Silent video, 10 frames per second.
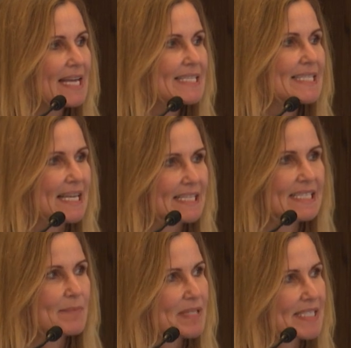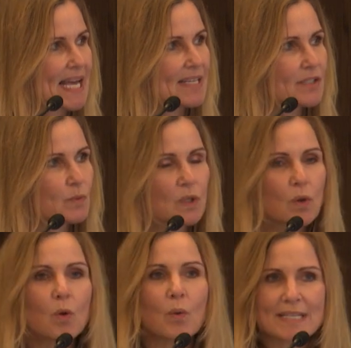60% will
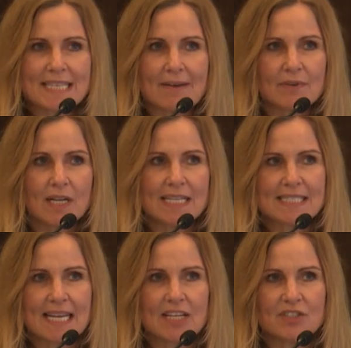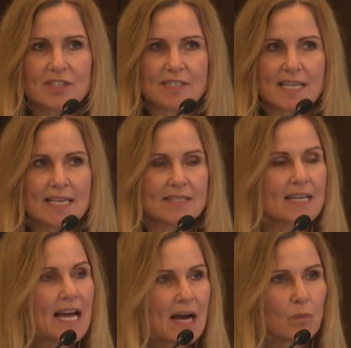always have early-stage disease
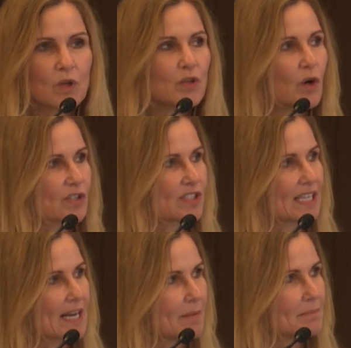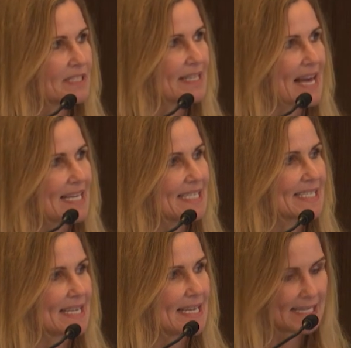and will not succumb to their
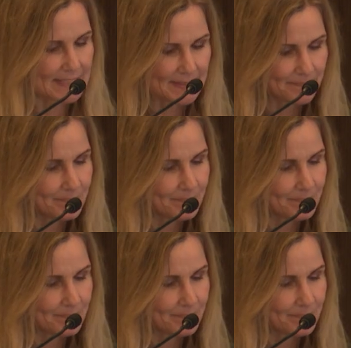disease.